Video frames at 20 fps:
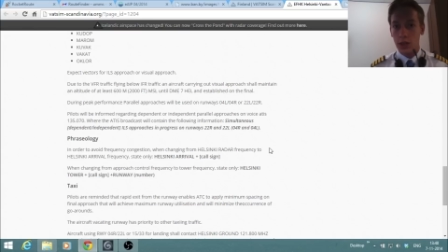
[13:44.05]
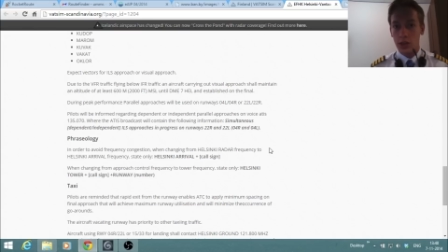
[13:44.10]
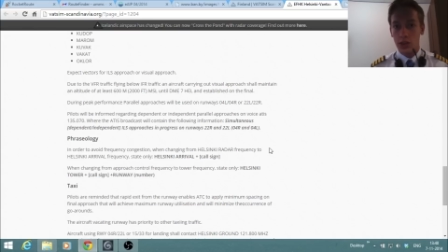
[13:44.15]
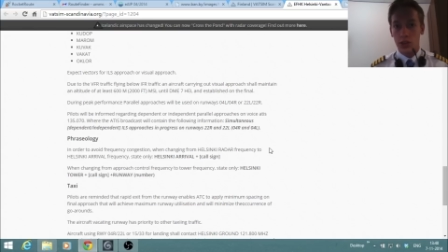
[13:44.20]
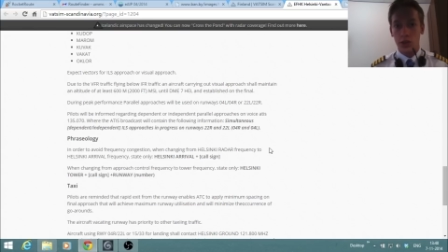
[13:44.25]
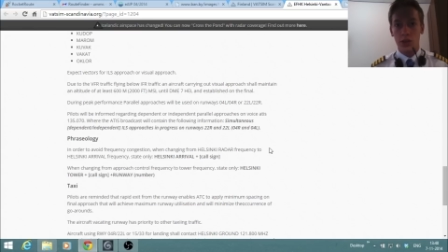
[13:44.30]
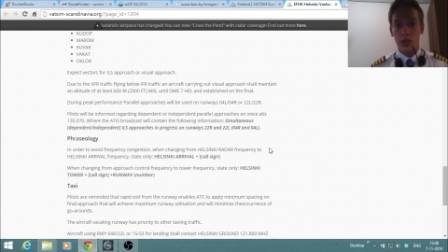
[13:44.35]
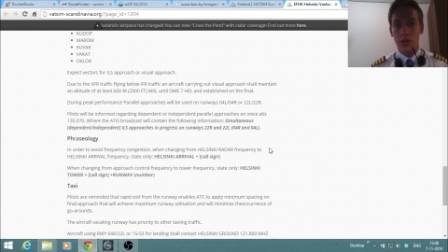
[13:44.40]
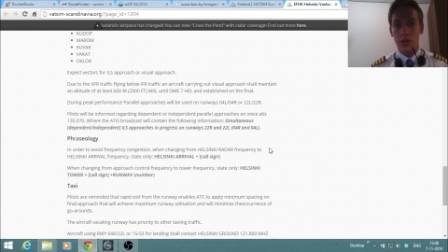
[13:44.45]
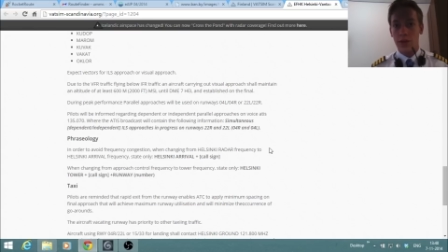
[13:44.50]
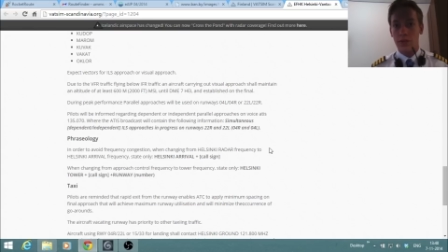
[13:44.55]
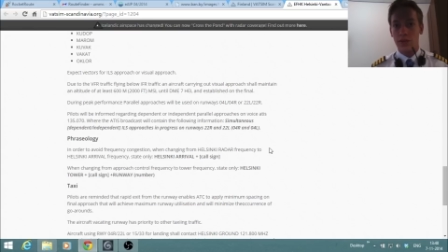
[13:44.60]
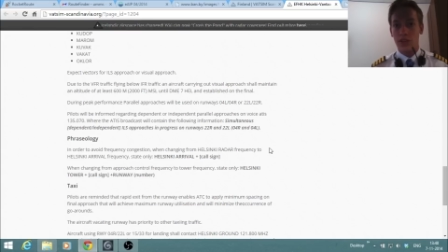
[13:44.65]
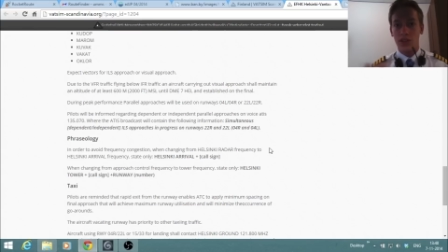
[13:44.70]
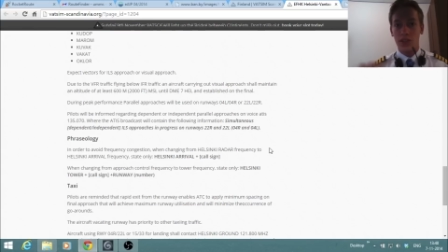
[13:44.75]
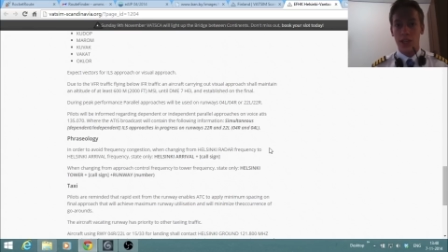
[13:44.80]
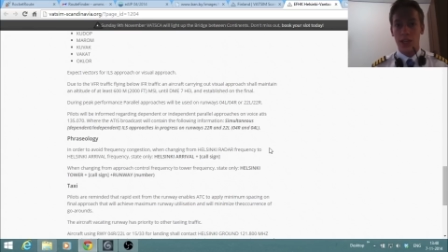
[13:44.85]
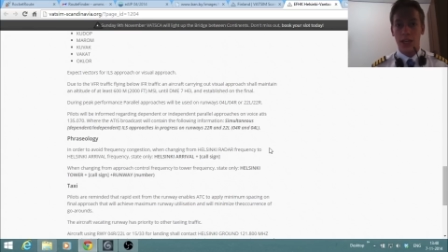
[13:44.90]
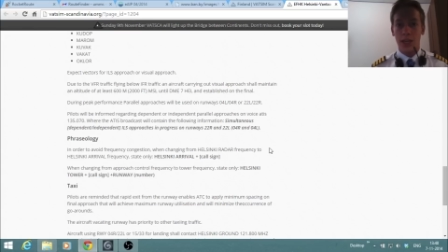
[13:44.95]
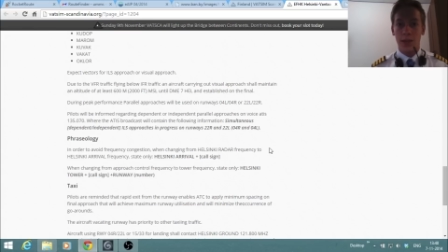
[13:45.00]
So you don't have to
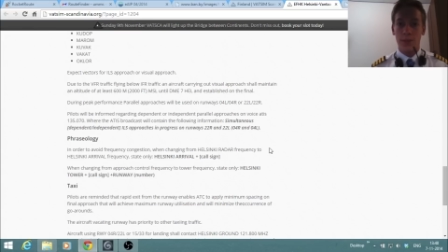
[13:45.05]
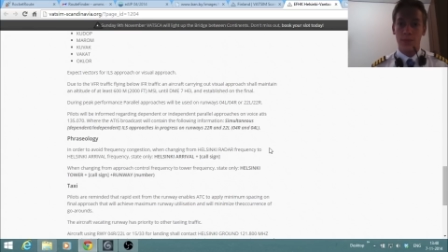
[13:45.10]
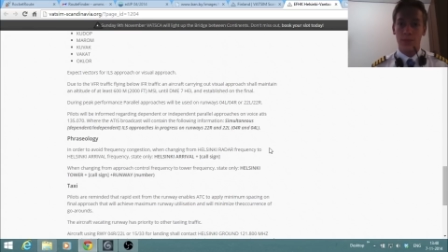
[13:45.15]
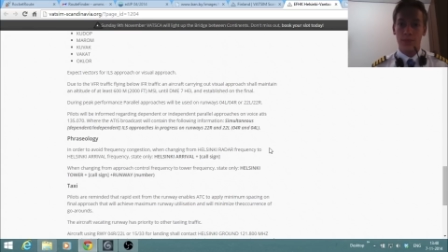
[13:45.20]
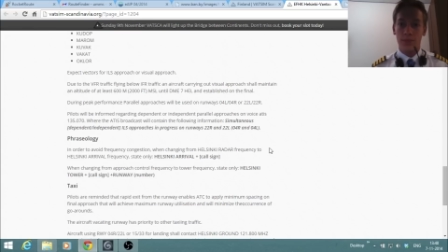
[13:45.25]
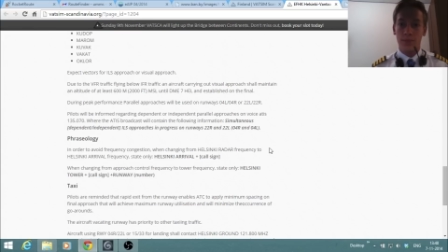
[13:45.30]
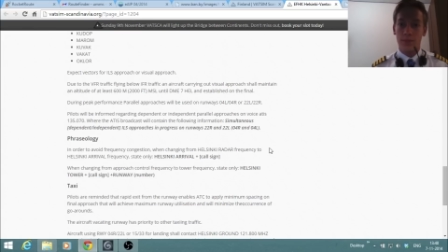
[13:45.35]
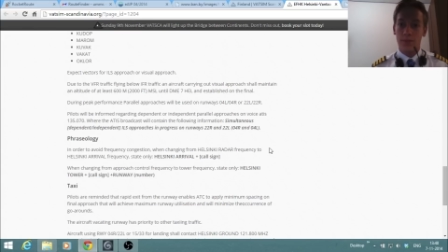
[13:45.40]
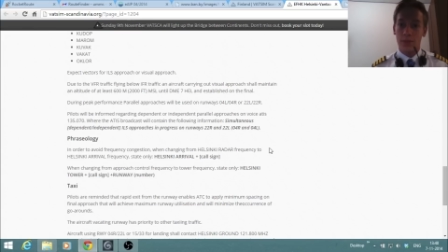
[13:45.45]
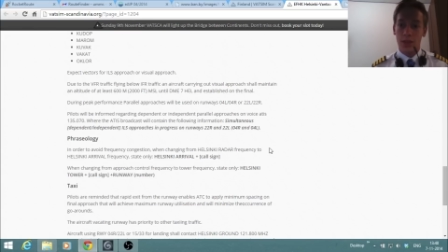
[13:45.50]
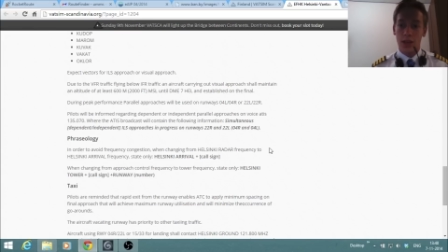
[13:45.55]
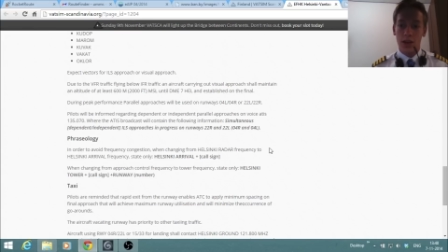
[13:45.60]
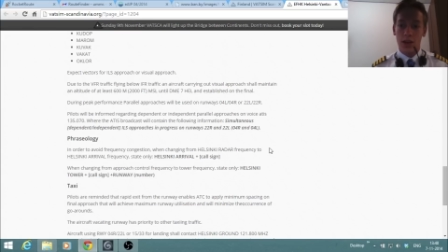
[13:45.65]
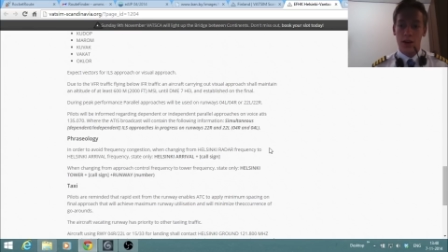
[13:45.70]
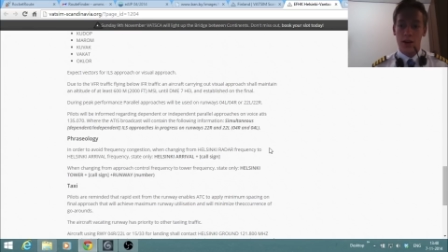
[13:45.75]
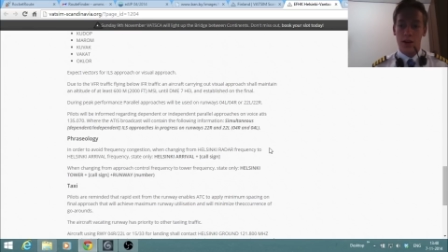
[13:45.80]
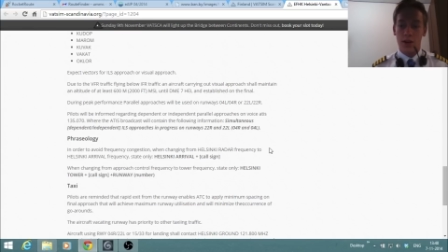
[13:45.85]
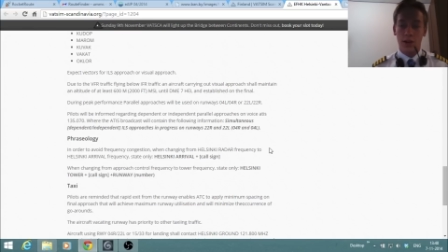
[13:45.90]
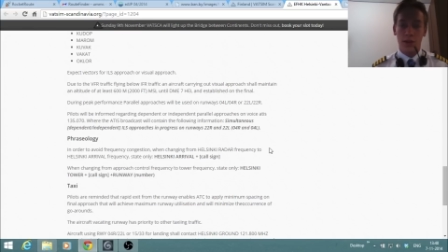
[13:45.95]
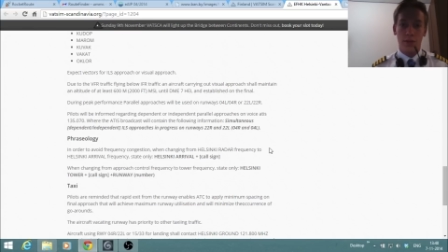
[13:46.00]
say
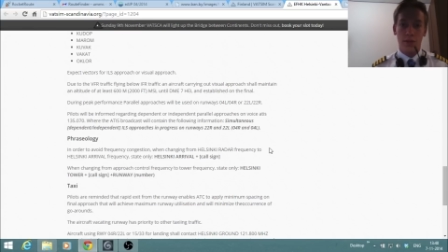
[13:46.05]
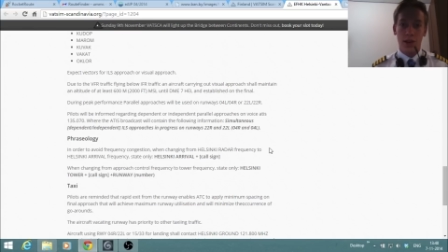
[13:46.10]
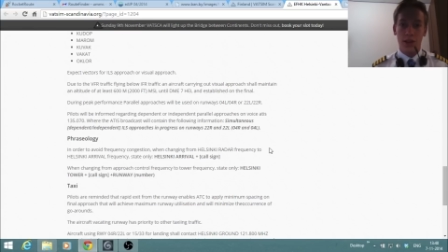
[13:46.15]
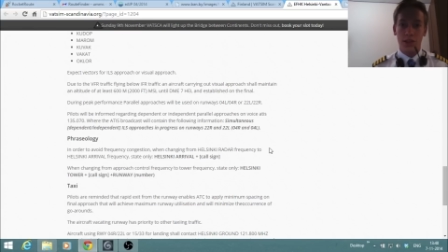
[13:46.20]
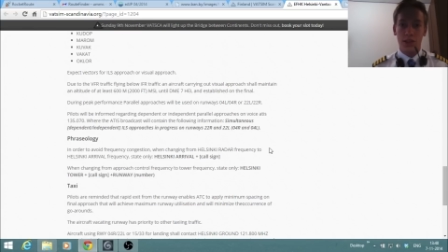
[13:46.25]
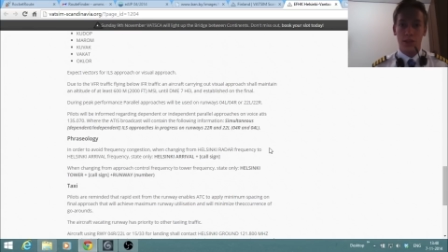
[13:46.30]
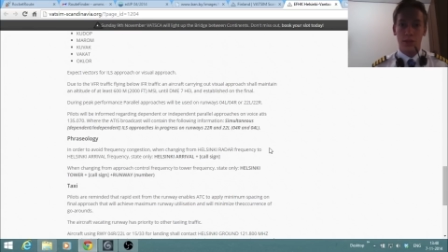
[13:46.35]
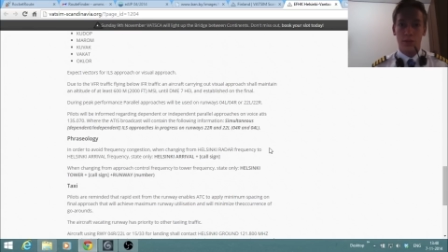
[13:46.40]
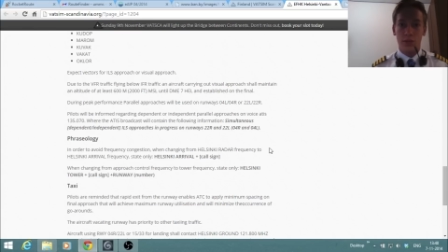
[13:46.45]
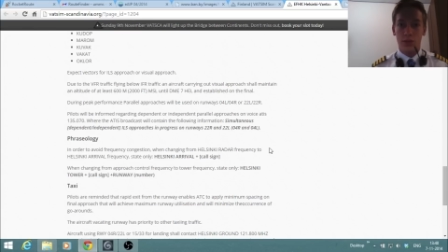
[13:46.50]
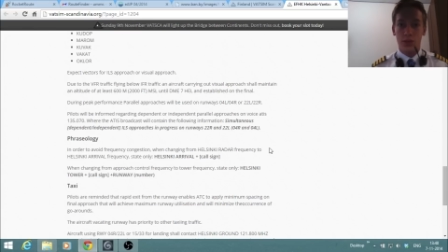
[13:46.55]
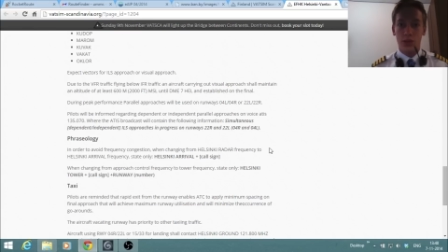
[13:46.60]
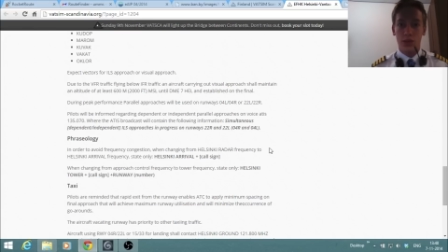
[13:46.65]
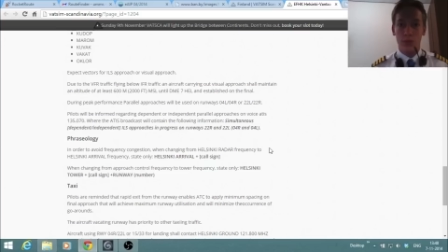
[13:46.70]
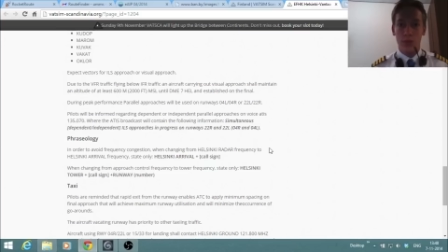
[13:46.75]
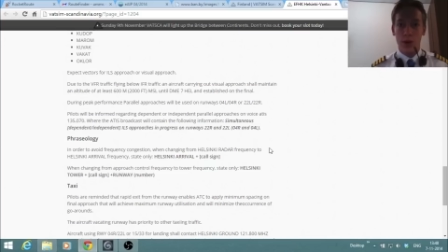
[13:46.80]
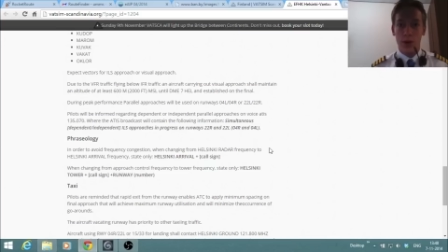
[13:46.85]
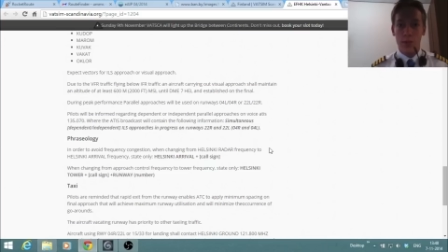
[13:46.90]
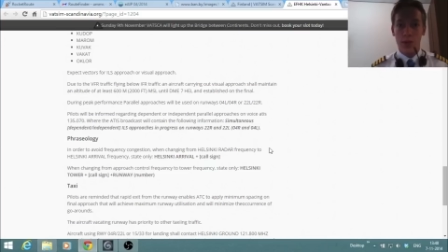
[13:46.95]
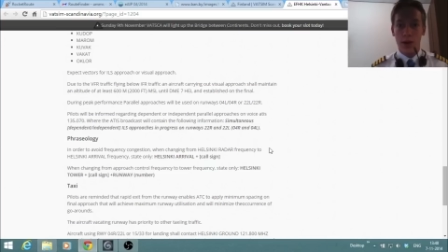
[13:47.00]
Arkefly zero four two
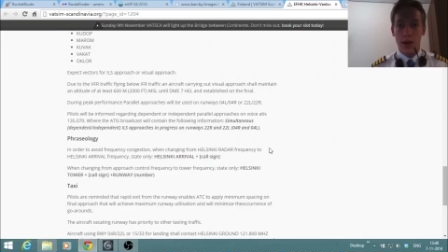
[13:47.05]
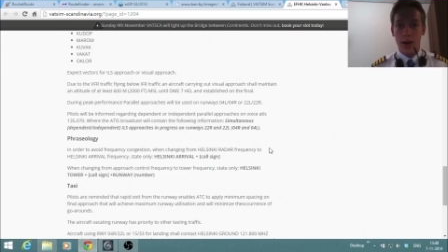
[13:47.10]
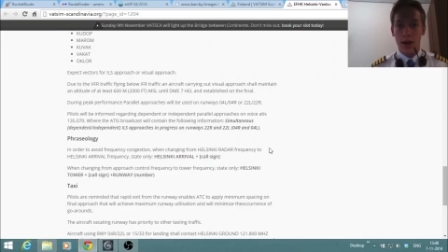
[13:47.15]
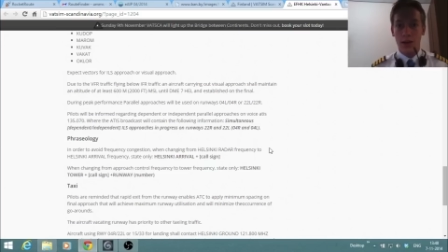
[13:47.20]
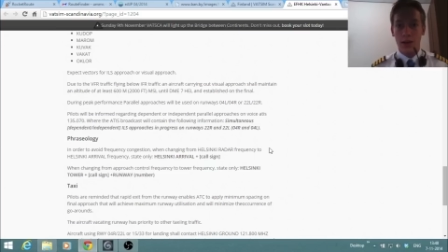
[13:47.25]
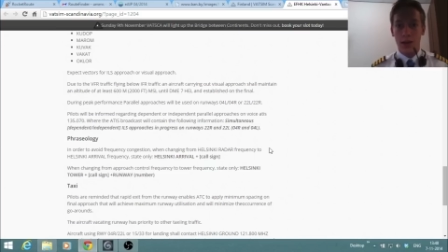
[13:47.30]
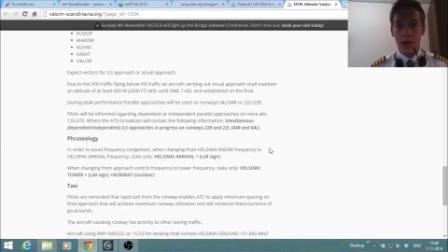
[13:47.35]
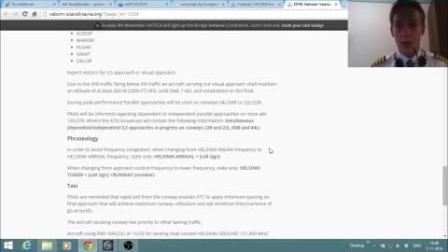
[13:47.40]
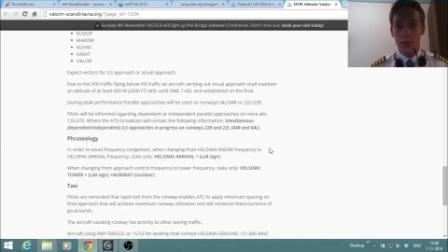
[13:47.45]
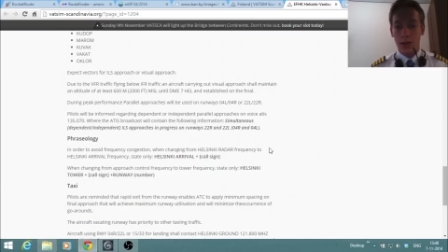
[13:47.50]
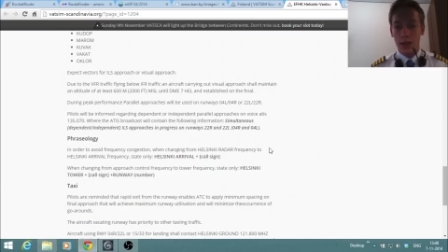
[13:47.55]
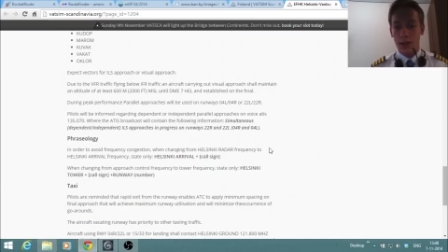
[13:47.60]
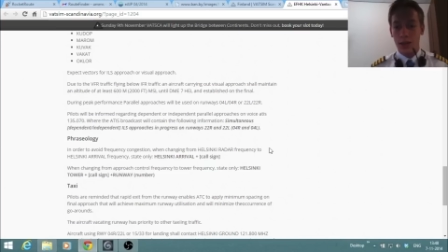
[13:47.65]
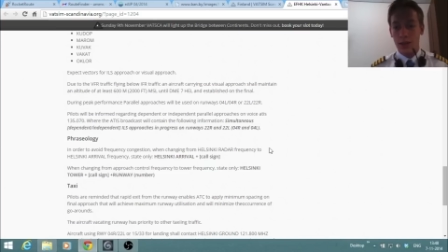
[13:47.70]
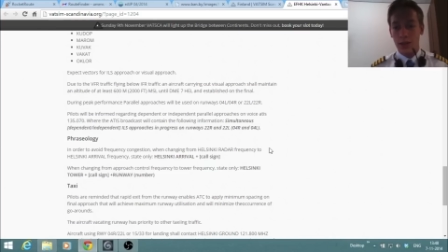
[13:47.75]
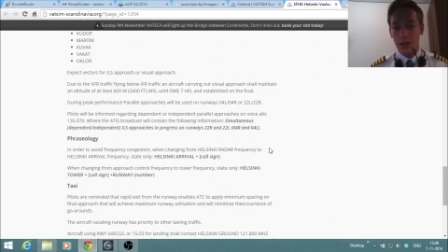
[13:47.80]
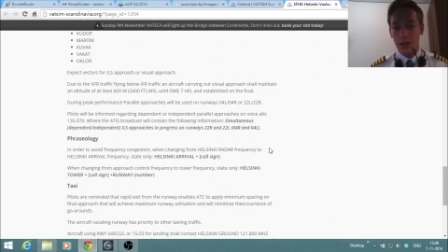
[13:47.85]
Papa climbing